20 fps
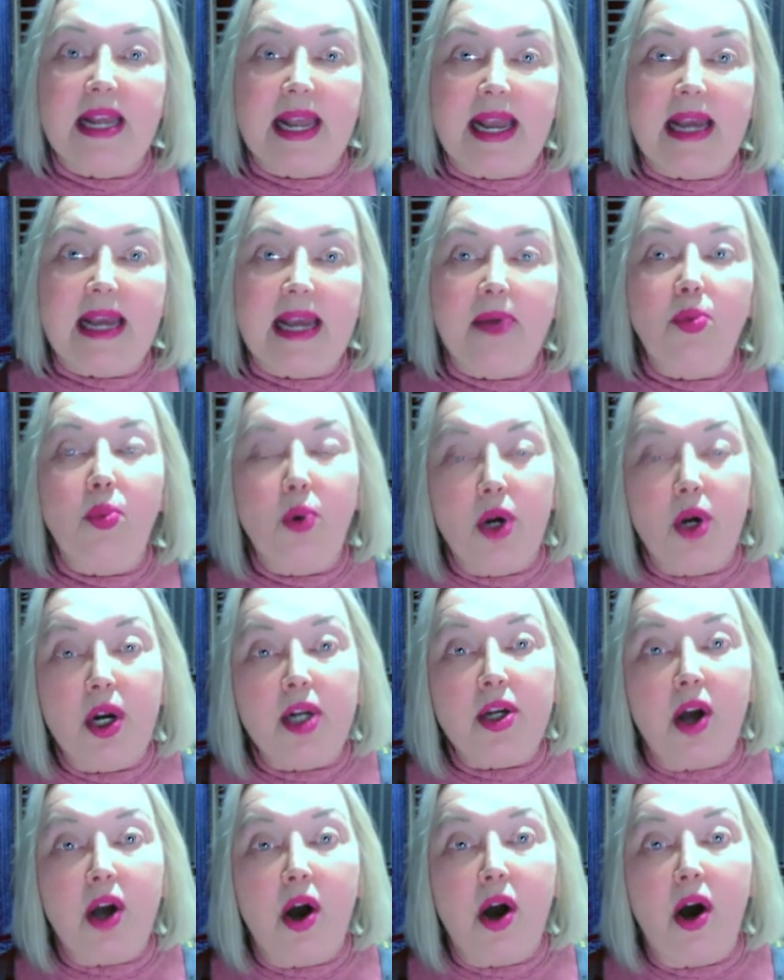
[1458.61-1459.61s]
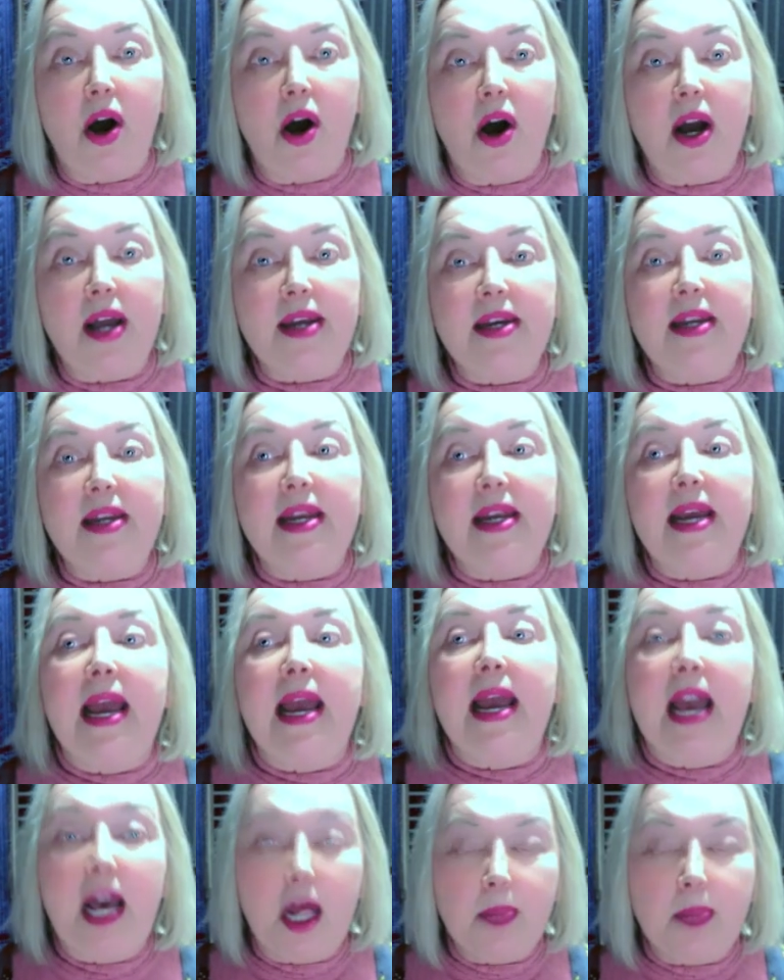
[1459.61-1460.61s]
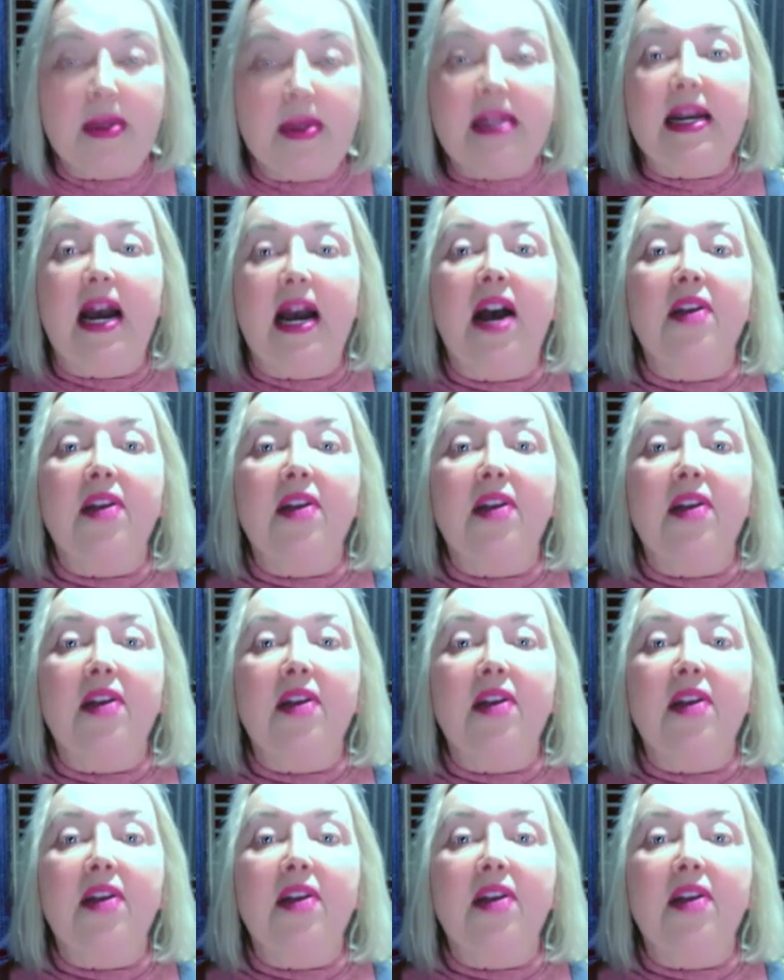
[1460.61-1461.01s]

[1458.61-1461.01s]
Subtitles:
and work on helping